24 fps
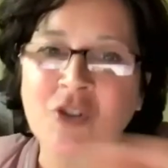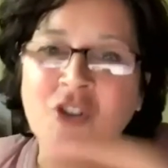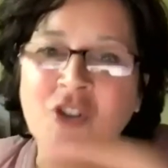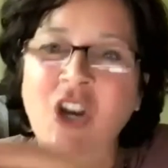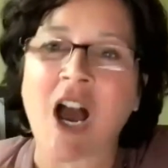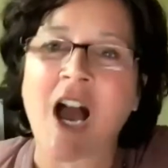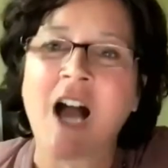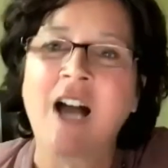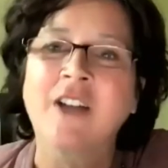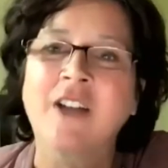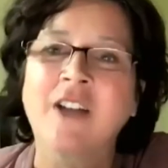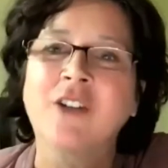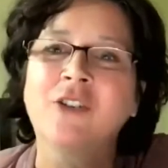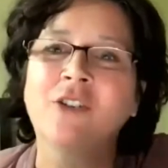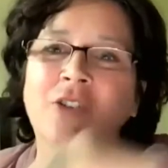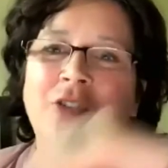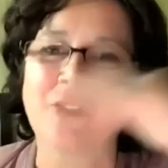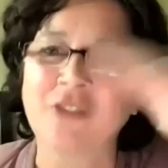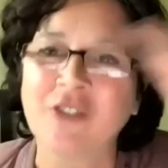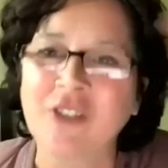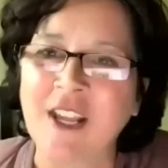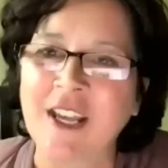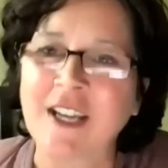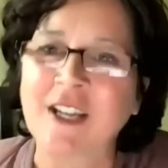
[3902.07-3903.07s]

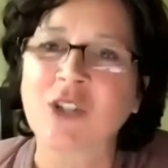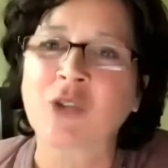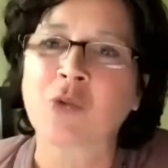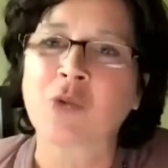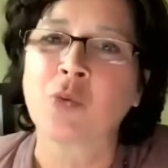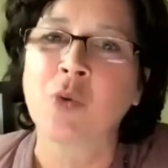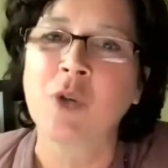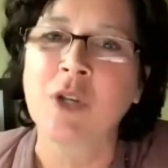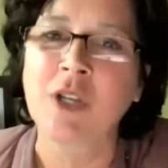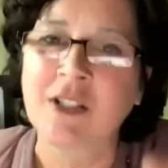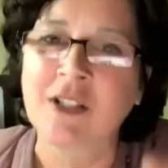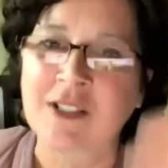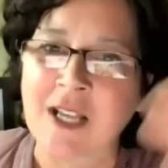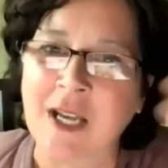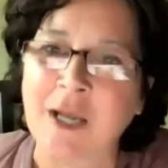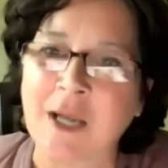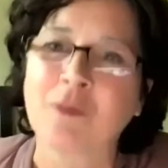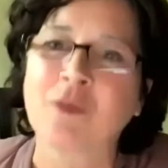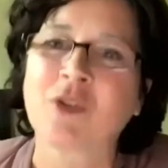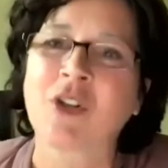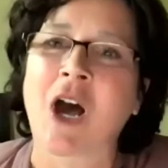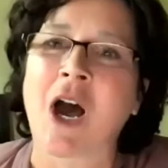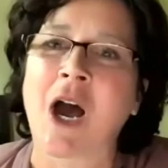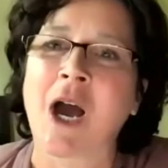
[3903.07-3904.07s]
channel, next week,
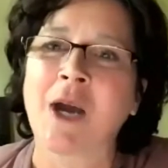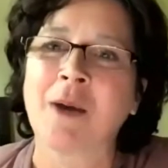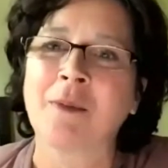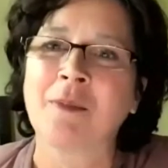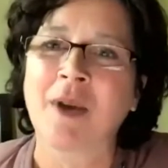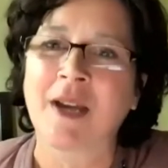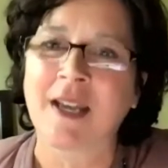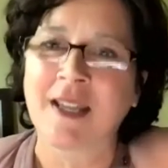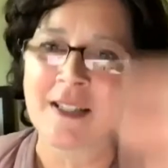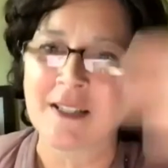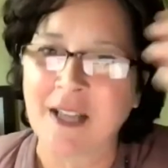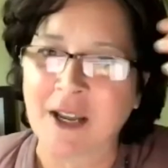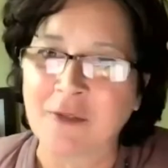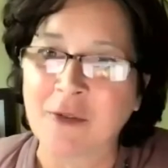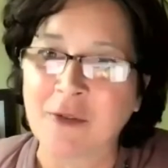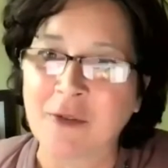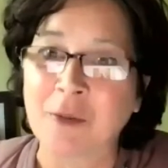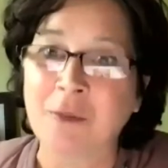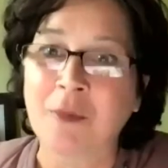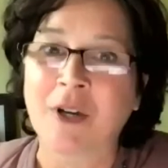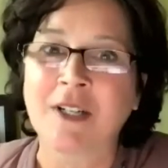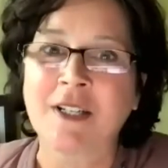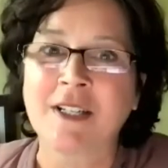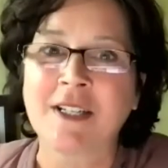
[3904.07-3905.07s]
same time, and
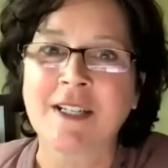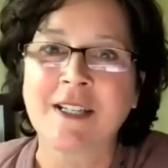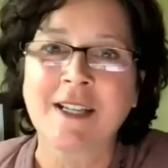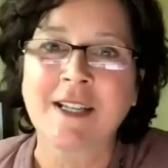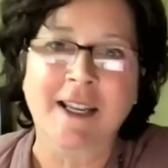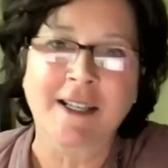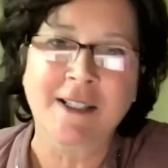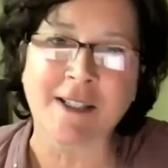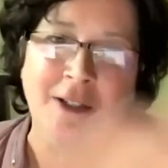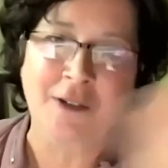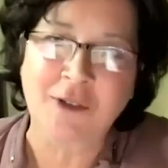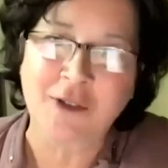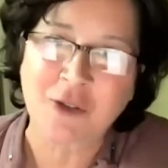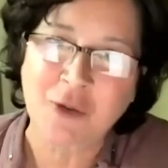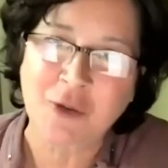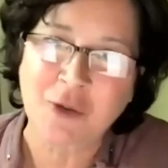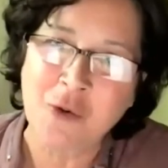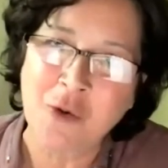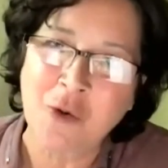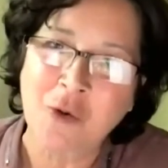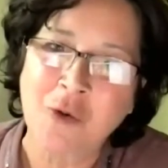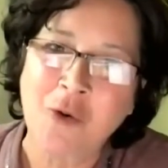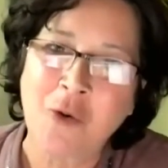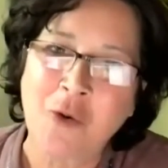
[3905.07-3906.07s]
everybody at the
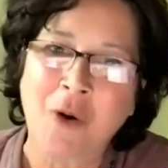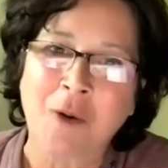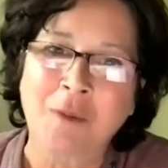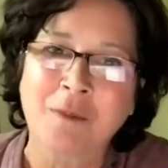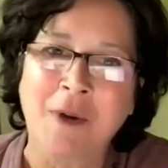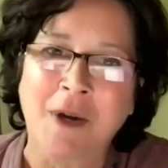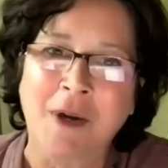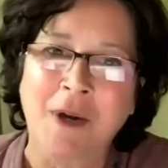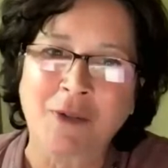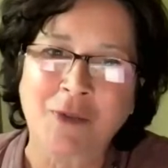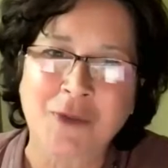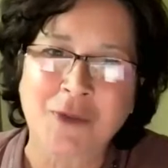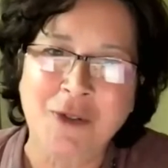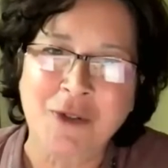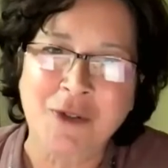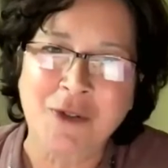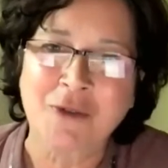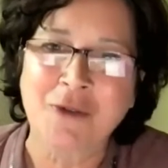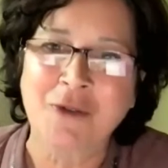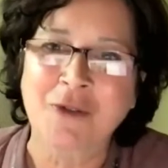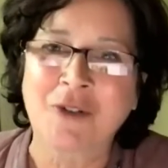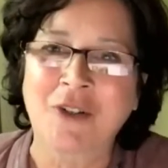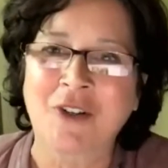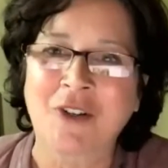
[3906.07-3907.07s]
school, going back to the
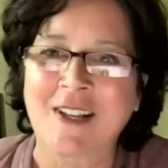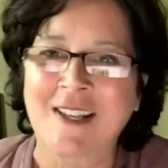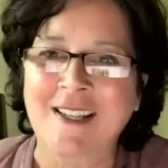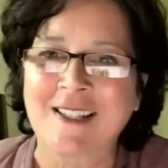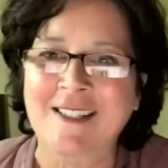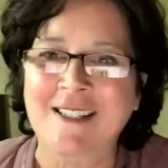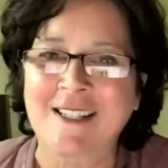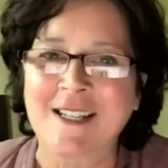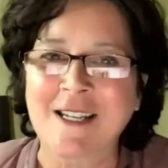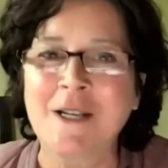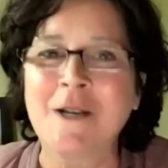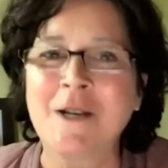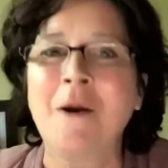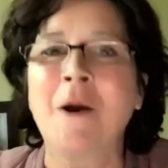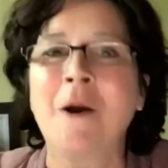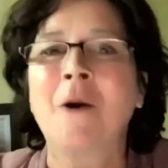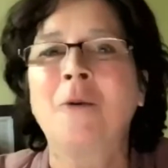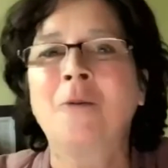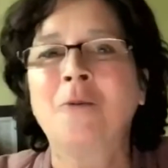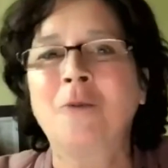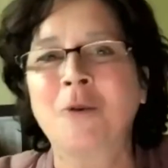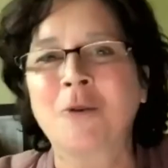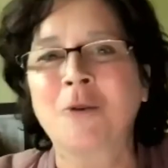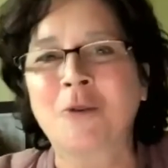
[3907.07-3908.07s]
school the next day,
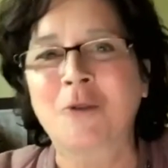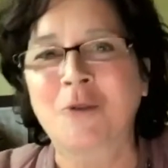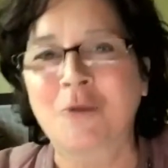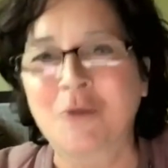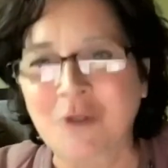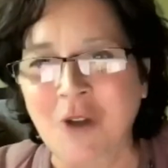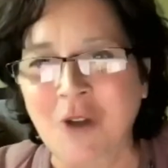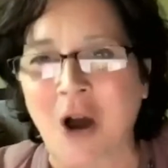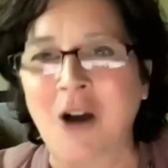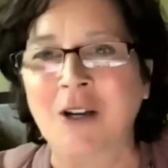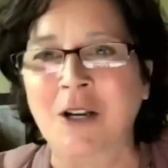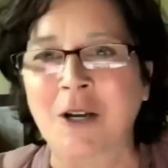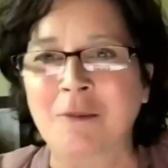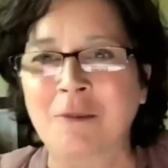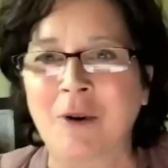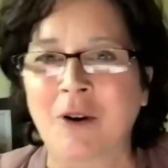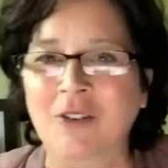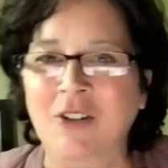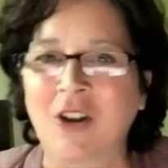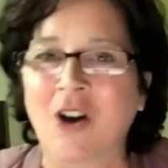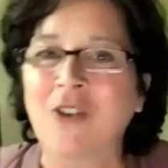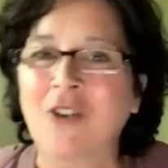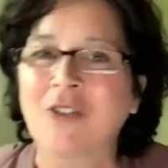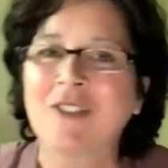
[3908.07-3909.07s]
would talk
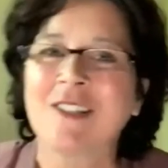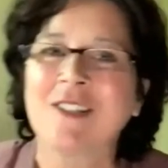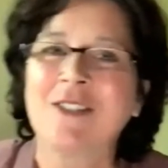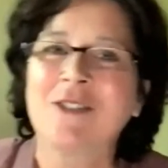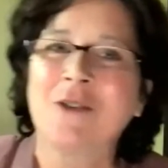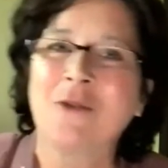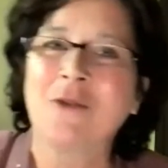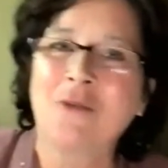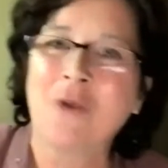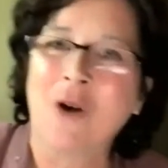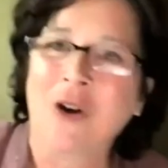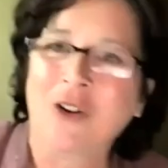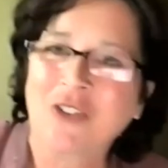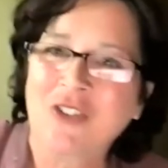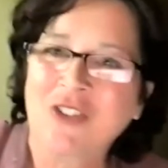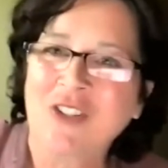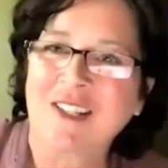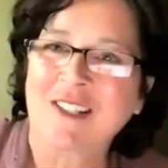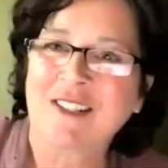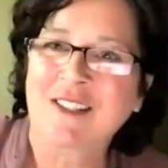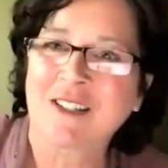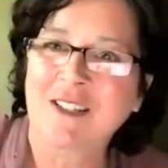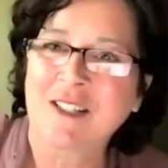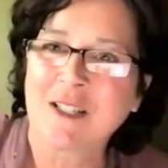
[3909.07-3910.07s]
about, oh, did you watch
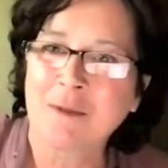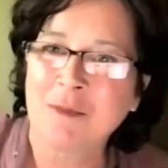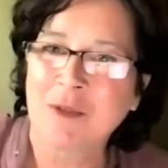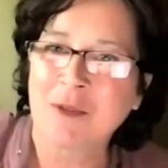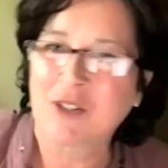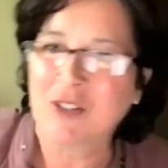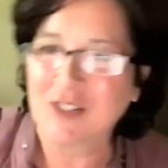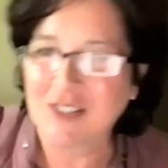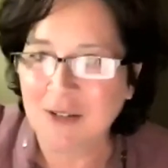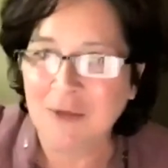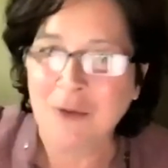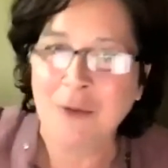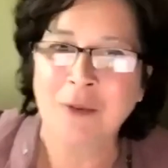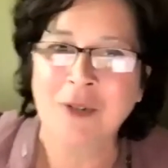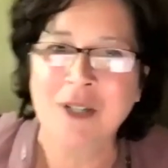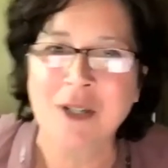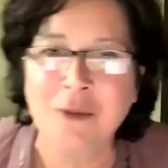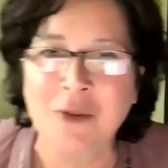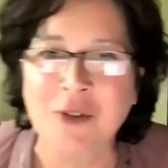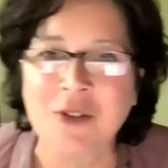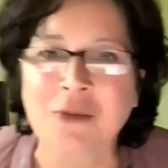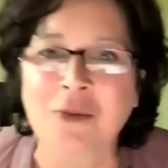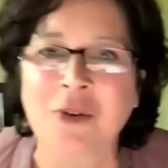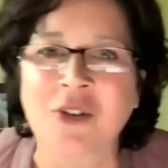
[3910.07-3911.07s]
yesterday? Because
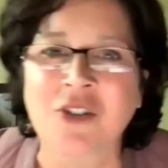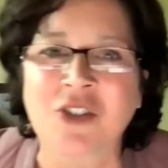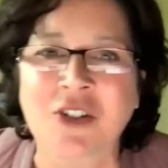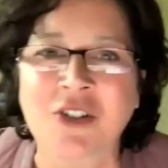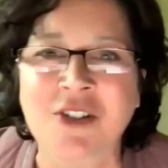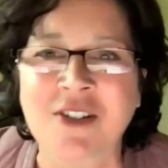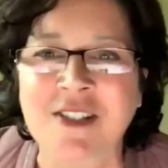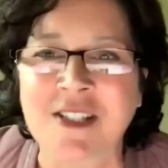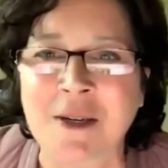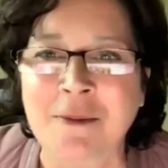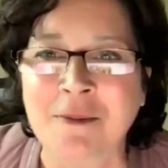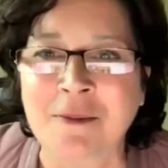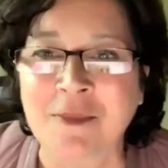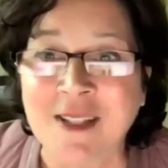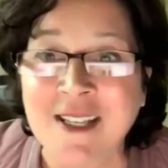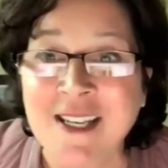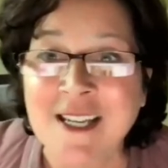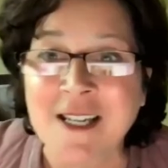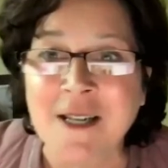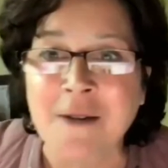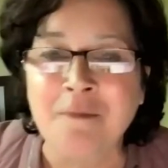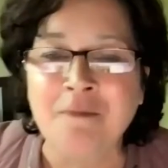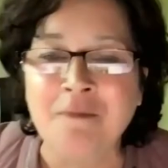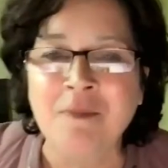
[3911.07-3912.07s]
everybody was watching the same
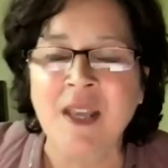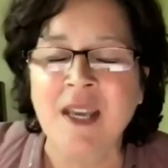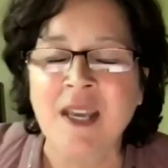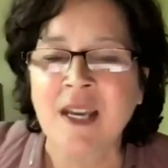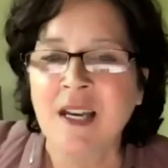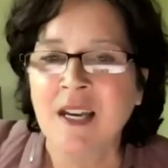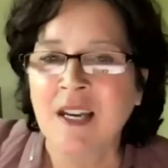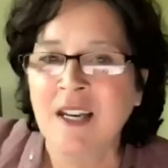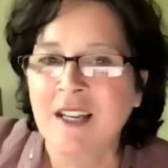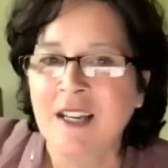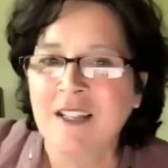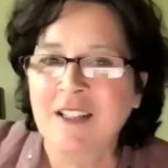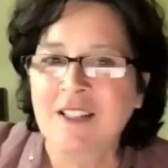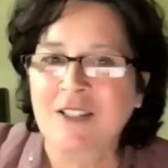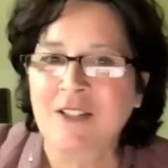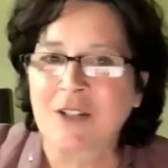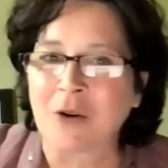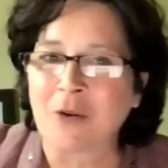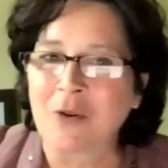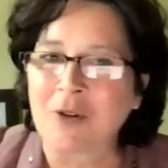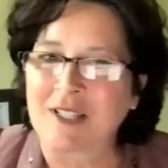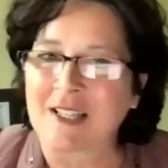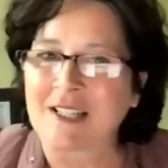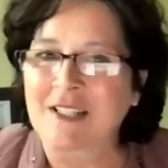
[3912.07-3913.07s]
thing.
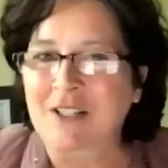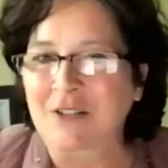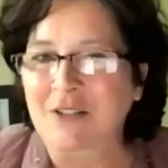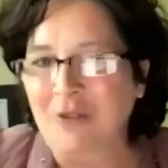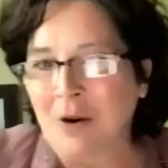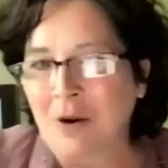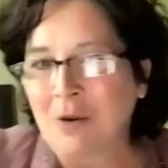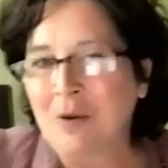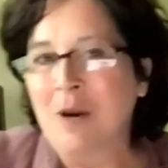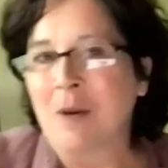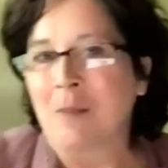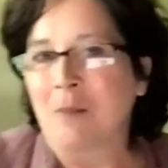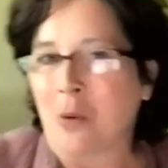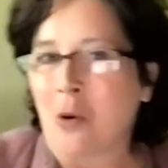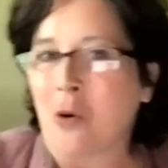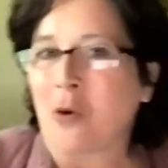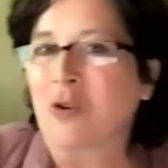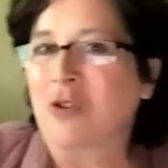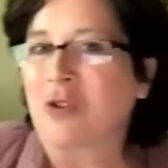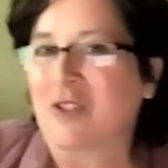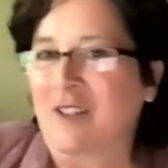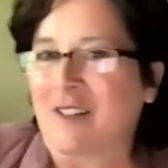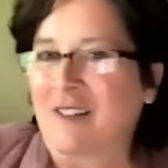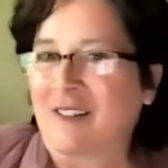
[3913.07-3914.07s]
So it's very
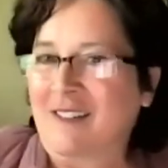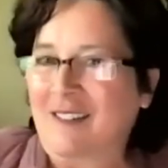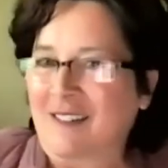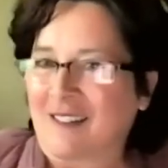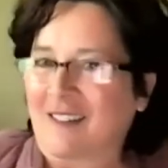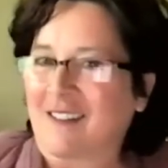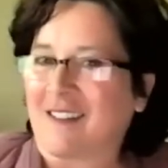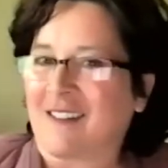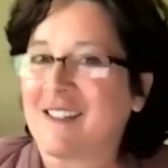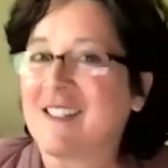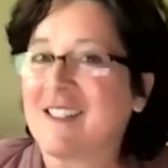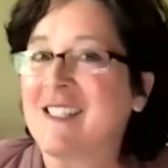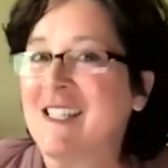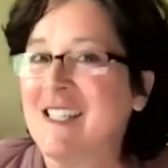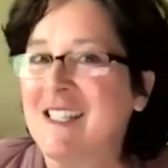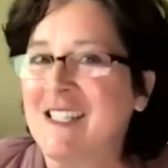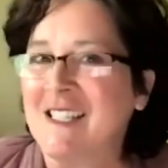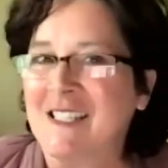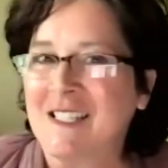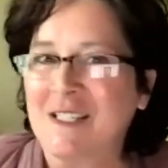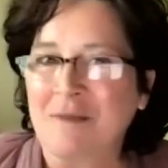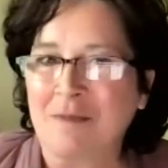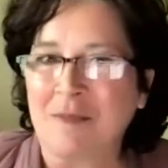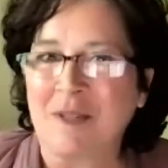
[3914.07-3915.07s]
important,
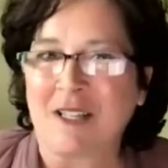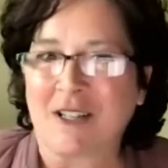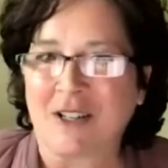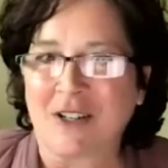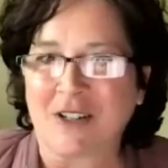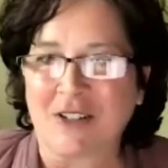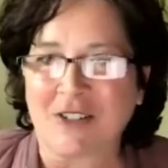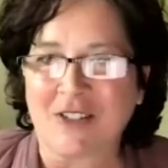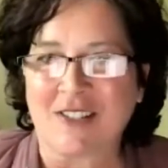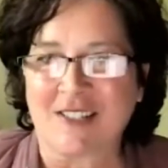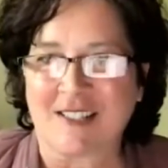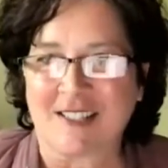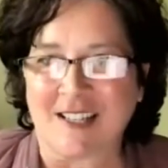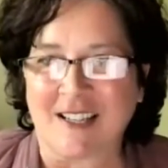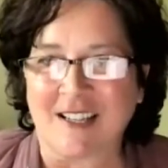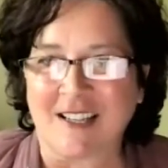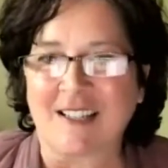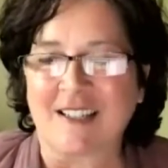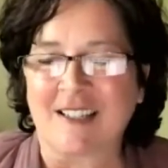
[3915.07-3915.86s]
D, because,